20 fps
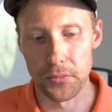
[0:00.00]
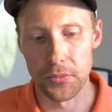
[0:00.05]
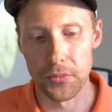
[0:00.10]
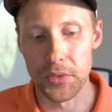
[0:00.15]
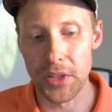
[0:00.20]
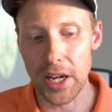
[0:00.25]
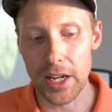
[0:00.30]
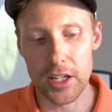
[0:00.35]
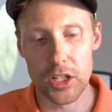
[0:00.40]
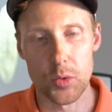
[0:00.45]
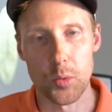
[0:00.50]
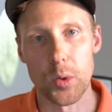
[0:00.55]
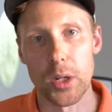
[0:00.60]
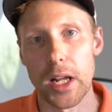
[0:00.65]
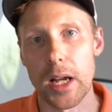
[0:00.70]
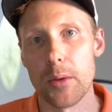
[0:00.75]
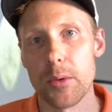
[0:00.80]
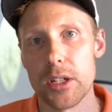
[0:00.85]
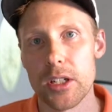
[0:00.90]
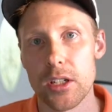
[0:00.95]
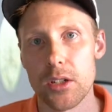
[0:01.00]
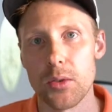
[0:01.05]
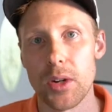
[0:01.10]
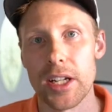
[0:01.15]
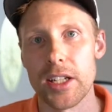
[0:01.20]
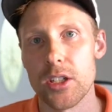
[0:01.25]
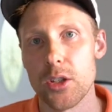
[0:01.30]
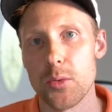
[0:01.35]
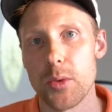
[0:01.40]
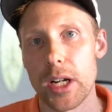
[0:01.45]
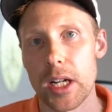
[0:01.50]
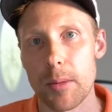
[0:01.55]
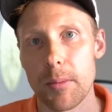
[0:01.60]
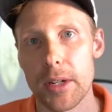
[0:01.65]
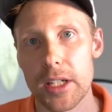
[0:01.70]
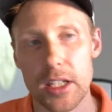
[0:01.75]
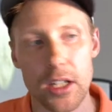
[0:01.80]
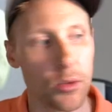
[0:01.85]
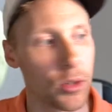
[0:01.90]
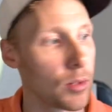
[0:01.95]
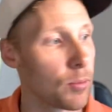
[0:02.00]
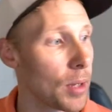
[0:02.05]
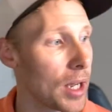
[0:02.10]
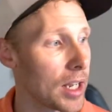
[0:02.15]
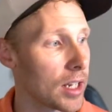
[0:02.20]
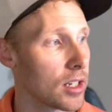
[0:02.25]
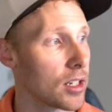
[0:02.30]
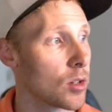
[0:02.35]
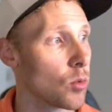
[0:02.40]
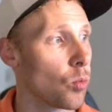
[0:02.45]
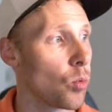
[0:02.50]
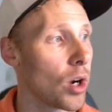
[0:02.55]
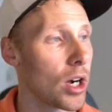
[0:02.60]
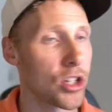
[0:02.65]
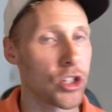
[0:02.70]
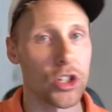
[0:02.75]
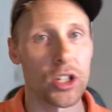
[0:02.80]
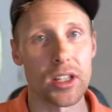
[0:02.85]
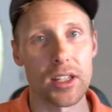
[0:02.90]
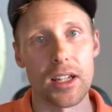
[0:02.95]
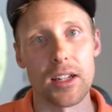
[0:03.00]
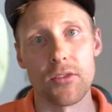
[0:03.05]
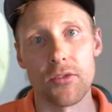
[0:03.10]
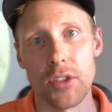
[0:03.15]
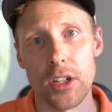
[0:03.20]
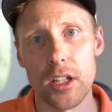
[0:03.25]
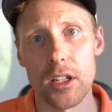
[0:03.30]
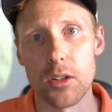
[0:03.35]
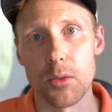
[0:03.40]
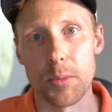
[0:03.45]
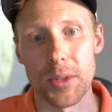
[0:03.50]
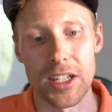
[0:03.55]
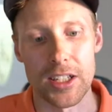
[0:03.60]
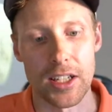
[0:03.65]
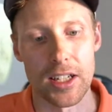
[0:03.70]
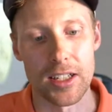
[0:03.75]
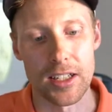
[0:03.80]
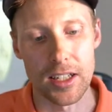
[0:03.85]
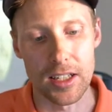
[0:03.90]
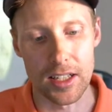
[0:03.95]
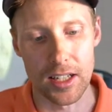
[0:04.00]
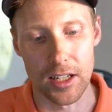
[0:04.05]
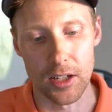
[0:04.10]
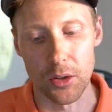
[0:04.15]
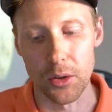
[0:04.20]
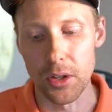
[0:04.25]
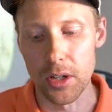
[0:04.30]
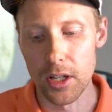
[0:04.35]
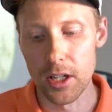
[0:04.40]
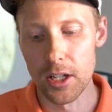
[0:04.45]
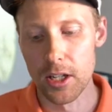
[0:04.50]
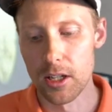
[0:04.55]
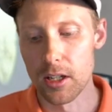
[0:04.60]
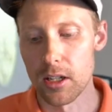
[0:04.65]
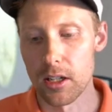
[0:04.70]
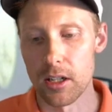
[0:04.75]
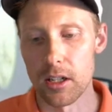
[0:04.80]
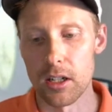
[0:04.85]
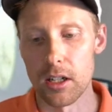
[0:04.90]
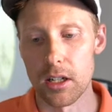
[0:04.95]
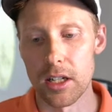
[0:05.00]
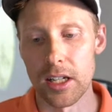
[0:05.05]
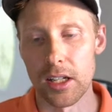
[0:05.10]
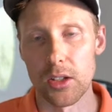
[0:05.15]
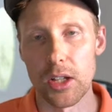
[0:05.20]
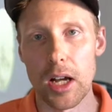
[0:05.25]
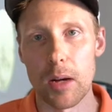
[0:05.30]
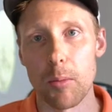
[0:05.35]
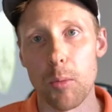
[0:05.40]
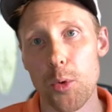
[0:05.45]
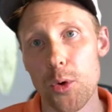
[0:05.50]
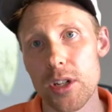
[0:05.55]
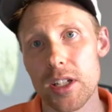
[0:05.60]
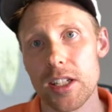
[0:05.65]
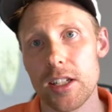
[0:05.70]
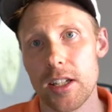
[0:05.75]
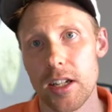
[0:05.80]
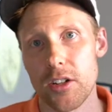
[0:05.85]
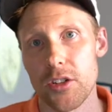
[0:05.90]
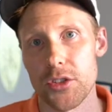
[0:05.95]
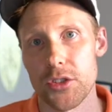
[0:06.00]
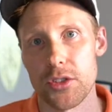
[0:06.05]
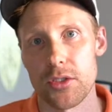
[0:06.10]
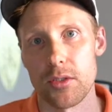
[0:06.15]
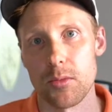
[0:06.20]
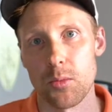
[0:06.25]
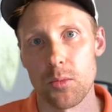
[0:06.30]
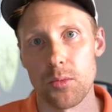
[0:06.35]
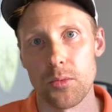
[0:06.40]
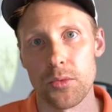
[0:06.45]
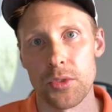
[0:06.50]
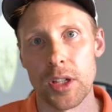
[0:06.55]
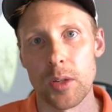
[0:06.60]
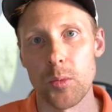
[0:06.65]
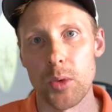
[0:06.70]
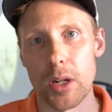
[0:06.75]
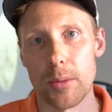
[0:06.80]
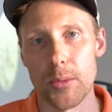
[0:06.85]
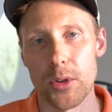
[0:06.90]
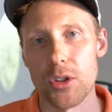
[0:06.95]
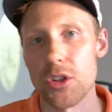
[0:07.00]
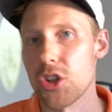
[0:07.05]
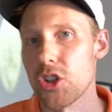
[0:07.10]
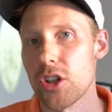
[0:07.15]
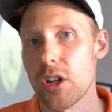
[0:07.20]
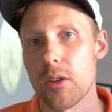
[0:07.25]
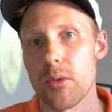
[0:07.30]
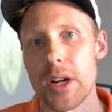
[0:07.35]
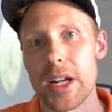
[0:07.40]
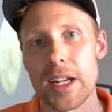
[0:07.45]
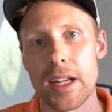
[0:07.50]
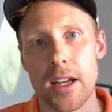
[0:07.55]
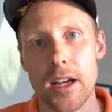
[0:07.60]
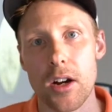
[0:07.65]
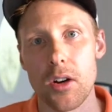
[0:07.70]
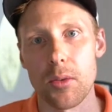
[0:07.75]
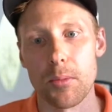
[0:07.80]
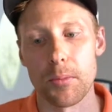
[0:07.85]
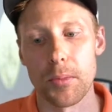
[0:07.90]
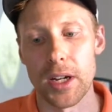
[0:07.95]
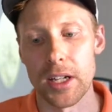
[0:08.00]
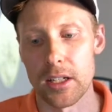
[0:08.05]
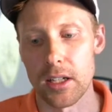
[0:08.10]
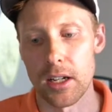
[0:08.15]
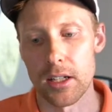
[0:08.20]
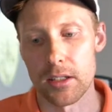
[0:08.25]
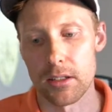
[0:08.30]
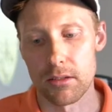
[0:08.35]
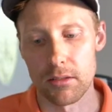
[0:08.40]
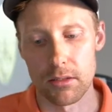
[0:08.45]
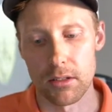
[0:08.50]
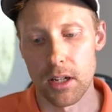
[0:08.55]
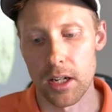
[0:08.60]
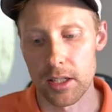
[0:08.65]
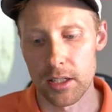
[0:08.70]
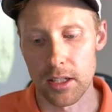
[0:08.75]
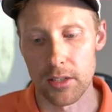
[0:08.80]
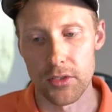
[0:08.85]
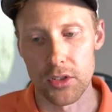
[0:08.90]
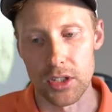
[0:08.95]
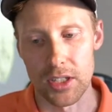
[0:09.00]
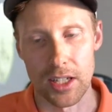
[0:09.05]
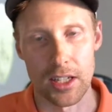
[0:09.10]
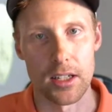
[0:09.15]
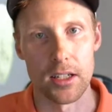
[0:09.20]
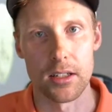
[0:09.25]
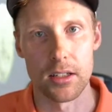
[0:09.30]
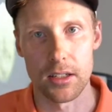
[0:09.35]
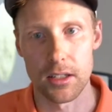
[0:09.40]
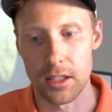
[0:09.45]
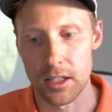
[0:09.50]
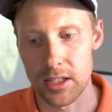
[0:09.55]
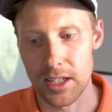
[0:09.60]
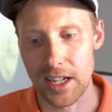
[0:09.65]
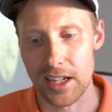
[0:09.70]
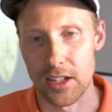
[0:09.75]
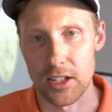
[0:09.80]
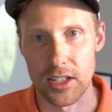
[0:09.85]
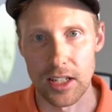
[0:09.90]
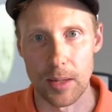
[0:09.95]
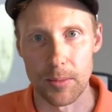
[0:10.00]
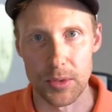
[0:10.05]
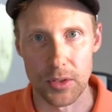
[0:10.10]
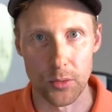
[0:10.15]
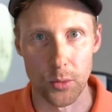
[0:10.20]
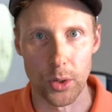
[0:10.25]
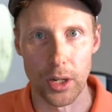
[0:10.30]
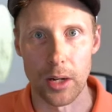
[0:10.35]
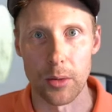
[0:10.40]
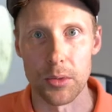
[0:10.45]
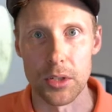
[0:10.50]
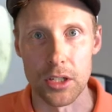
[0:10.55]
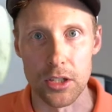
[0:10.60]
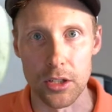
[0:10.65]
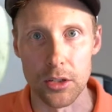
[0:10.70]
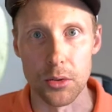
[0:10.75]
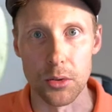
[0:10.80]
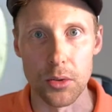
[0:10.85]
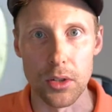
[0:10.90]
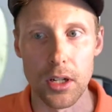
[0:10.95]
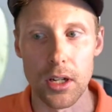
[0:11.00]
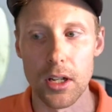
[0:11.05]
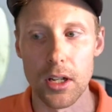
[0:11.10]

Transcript: that is what I would do. I do recommend going back and watching that video because I detail in a lot more details than what I'm going to share right now. I give you 10 exact steps of what I would do